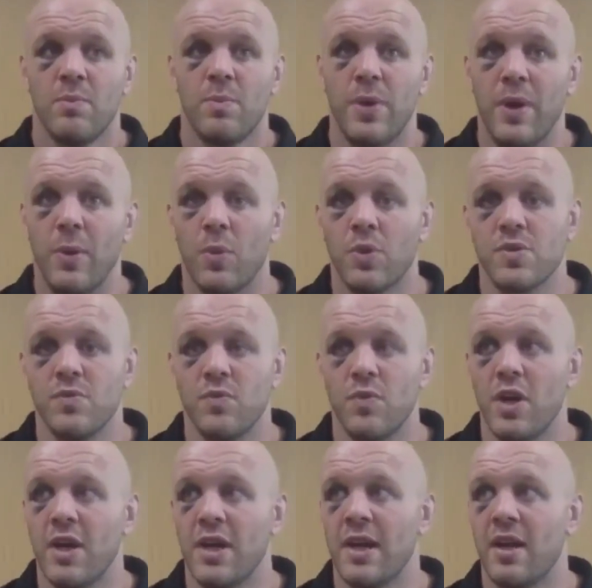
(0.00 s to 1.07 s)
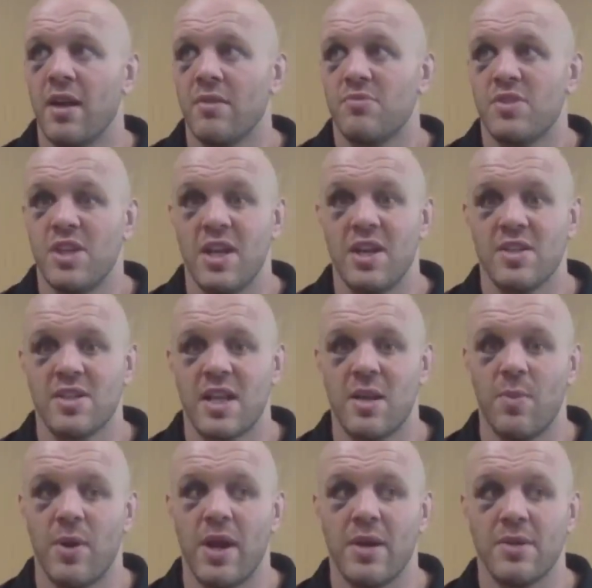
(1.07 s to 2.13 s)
but it wasn't really like cheered and celebrated.